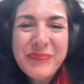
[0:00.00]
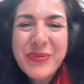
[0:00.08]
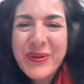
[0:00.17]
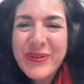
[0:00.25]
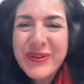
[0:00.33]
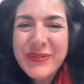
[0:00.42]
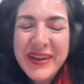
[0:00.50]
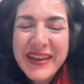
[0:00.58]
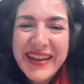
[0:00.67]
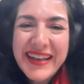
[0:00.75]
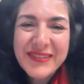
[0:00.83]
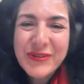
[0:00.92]
Paul,
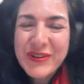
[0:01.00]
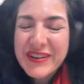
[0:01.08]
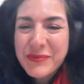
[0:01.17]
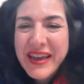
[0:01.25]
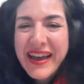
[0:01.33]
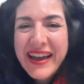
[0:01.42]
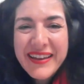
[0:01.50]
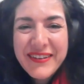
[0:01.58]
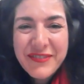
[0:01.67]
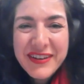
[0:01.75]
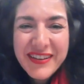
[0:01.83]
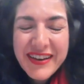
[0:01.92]
we, as lawyers, we hate
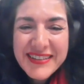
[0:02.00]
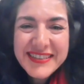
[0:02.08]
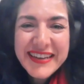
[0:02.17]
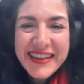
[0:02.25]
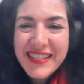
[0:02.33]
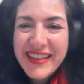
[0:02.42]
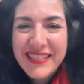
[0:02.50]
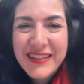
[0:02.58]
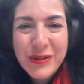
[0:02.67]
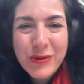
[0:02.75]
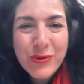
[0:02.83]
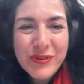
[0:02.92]
realizing that the
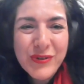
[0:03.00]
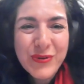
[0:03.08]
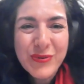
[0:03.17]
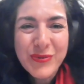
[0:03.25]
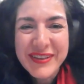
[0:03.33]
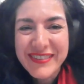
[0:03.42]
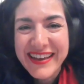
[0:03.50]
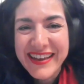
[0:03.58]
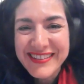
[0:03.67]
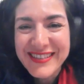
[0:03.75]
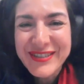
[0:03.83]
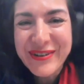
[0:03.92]
law is not always the
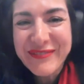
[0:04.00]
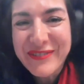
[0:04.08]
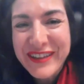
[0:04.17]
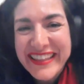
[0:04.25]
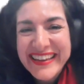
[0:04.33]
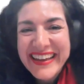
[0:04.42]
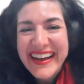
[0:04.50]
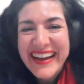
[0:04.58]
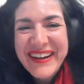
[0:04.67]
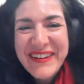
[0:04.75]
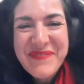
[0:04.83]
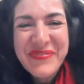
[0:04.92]
answer to everything
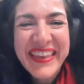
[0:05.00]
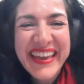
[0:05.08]
um,